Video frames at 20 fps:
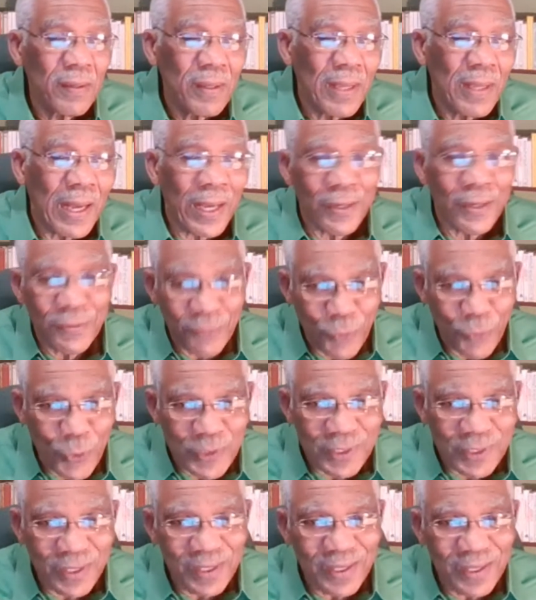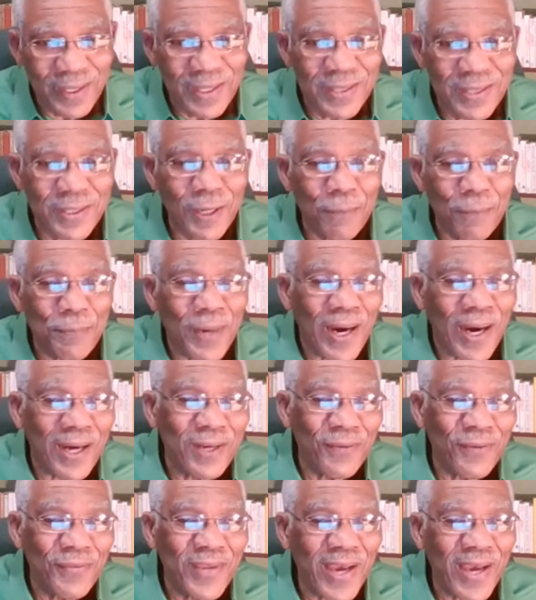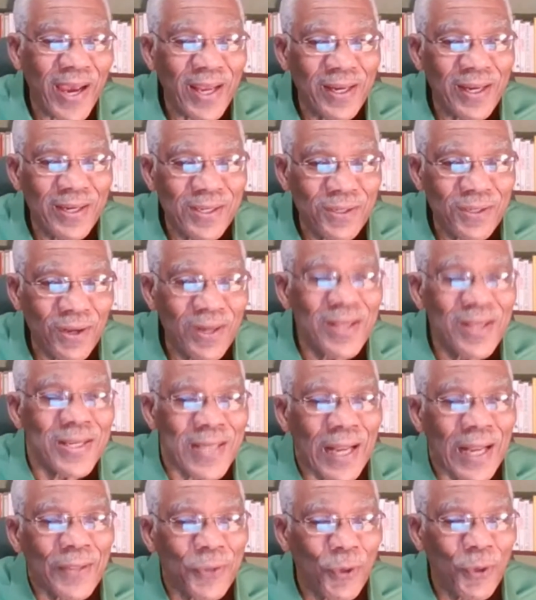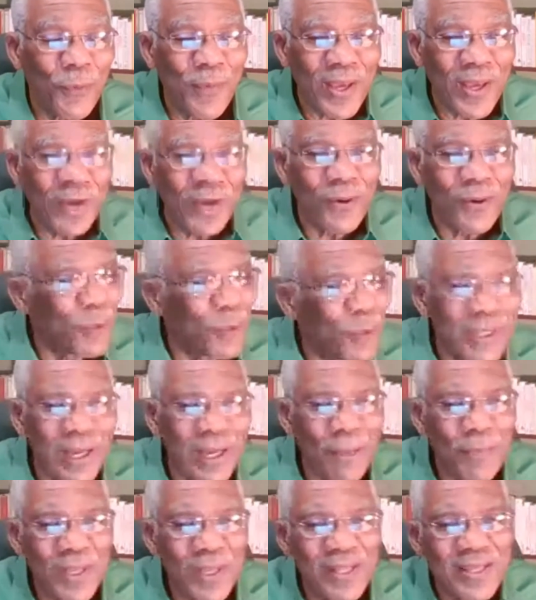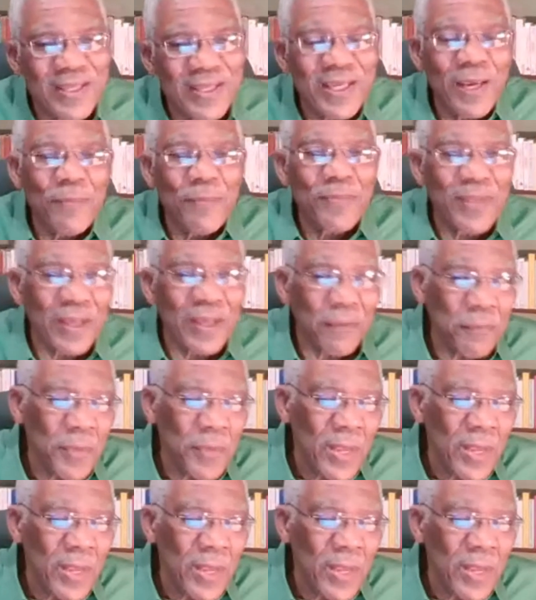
And of course, the eastern part of the island is called Santo Domingo. Both of them mean the same thing.